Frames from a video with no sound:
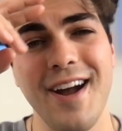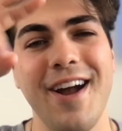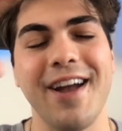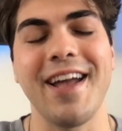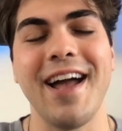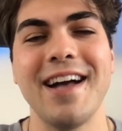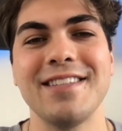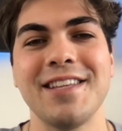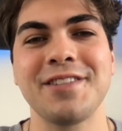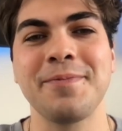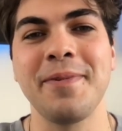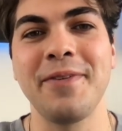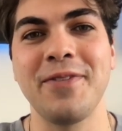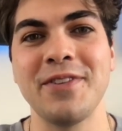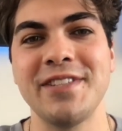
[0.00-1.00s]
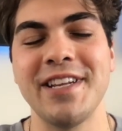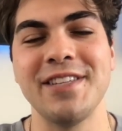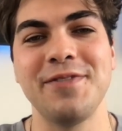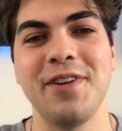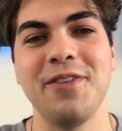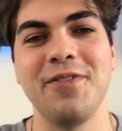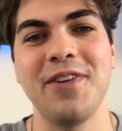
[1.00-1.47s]
Alright guys, that's gonna be it for today's
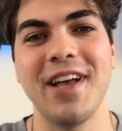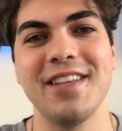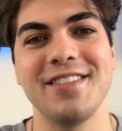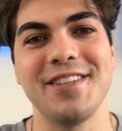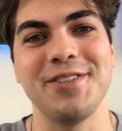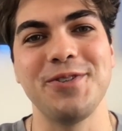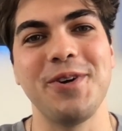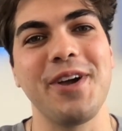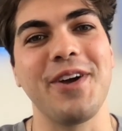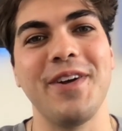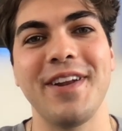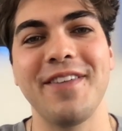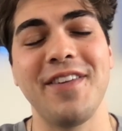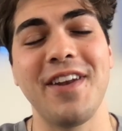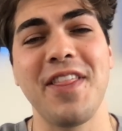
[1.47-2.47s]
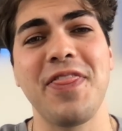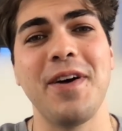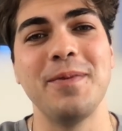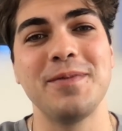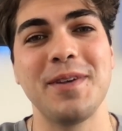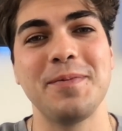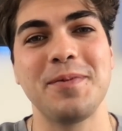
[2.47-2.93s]
video. If you guys did enjoy, go ahead and give it a
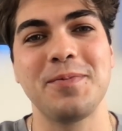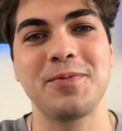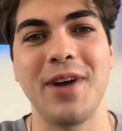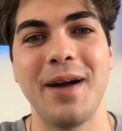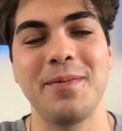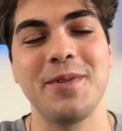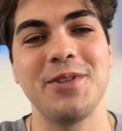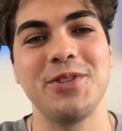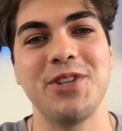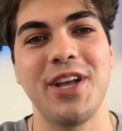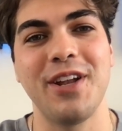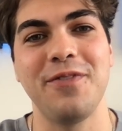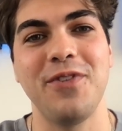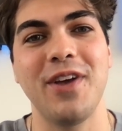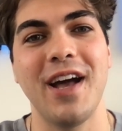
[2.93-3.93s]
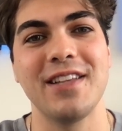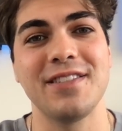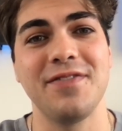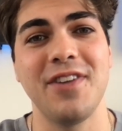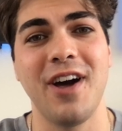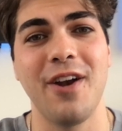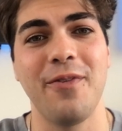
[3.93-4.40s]
thumbs up. Subscribe to the channel if you guys have
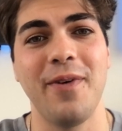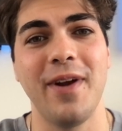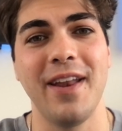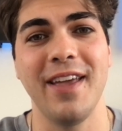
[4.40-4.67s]
not already.